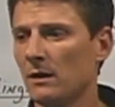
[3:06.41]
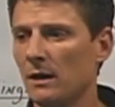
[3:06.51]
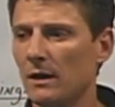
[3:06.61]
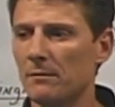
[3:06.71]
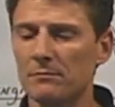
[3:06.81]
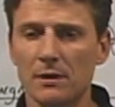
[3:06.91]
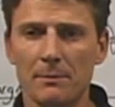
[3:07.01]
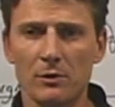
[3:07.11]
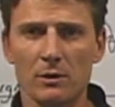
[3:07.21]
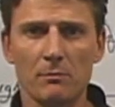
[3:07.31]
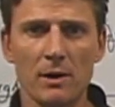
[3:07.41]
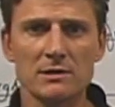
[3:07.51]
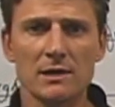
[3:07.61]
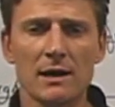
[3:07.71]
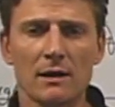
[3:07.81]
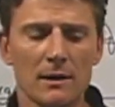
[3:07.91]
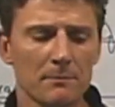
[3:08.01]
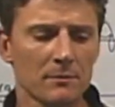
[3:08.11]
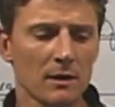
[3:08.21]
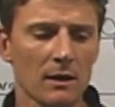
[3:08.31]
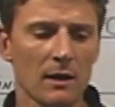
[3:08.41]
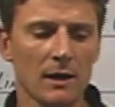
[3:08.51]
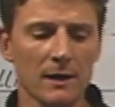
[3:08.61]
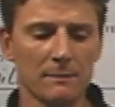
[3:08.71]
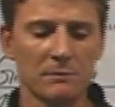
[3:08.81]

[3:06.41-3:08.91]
Got a pretty good brace height on them.